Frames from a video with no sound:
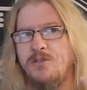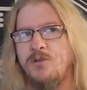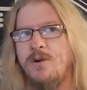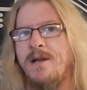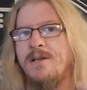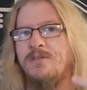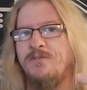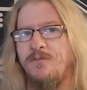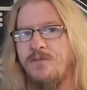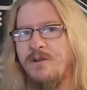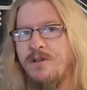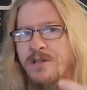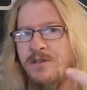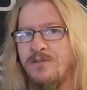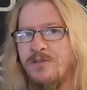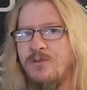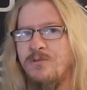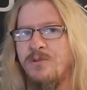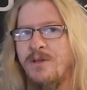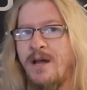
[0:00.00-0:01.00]
transferred
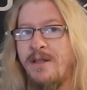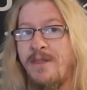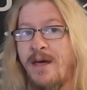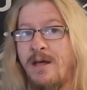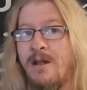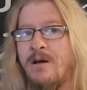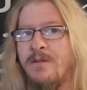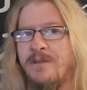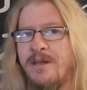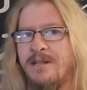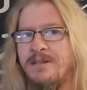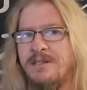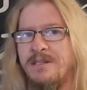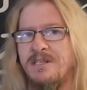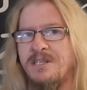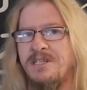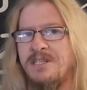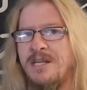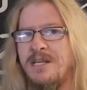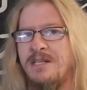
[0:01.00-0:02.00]
into that that, of uh, that the
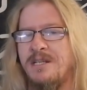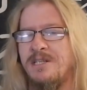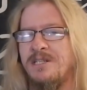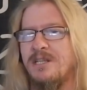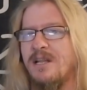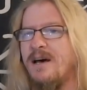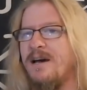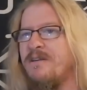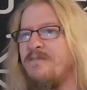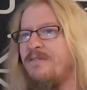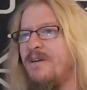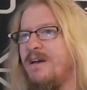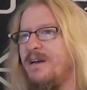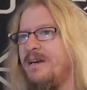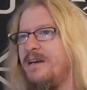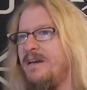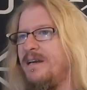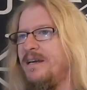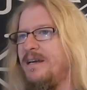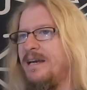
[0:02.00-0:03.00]
descendant's life,
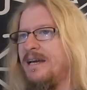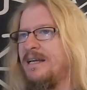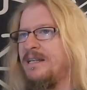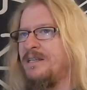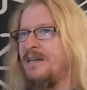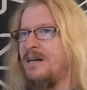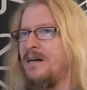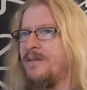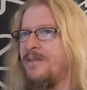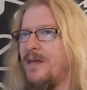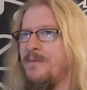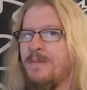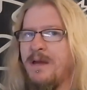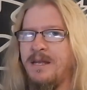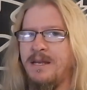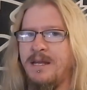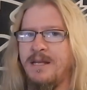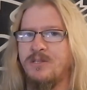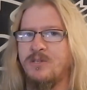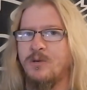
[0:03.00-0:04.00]
and uh, they
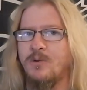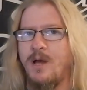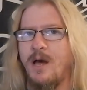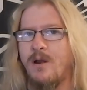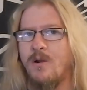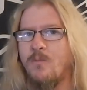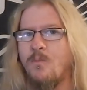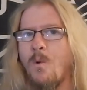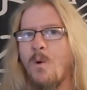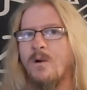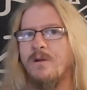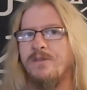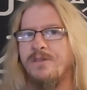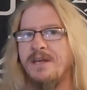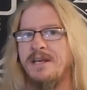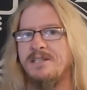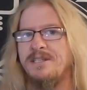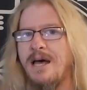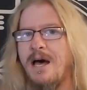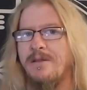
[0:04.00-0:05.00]
may need to kind of work
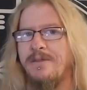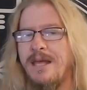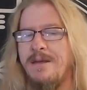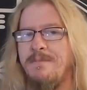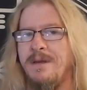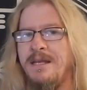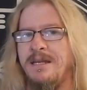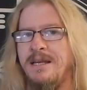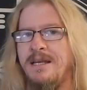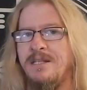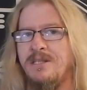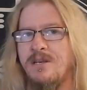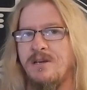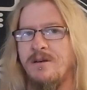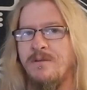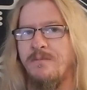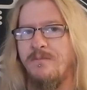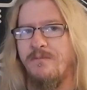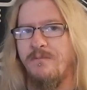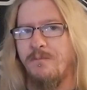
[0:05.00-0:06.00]
things out. They may need
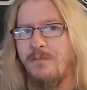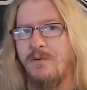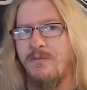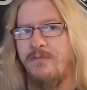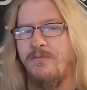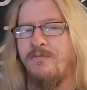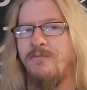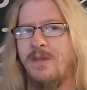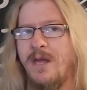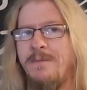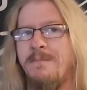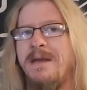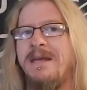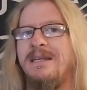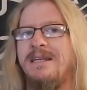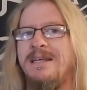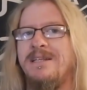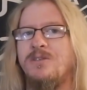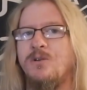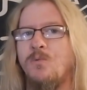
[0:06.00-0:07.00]
to they may
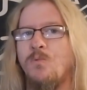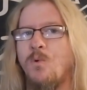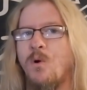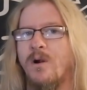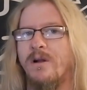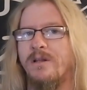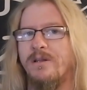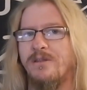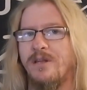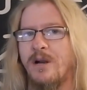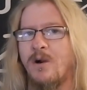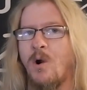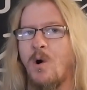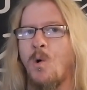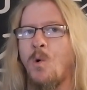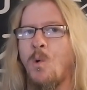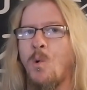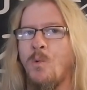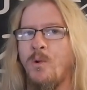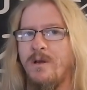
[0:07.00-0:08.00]
need to work their
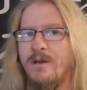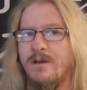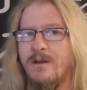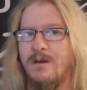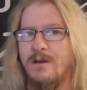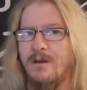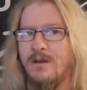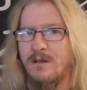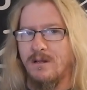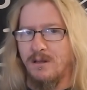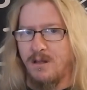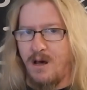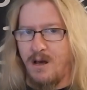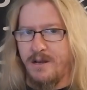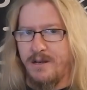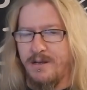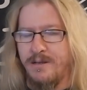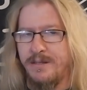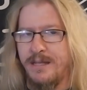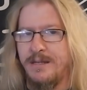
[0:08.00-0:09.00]
own
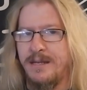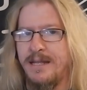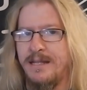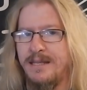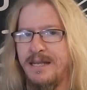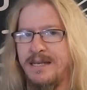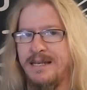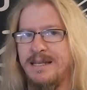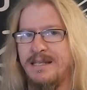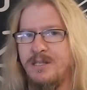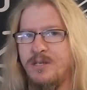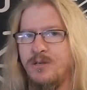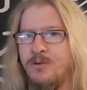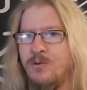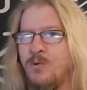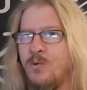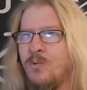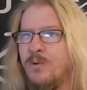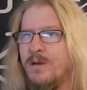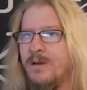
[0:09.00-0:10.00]
luck. They need, they need
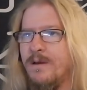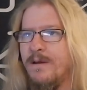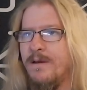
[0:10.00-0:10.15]
to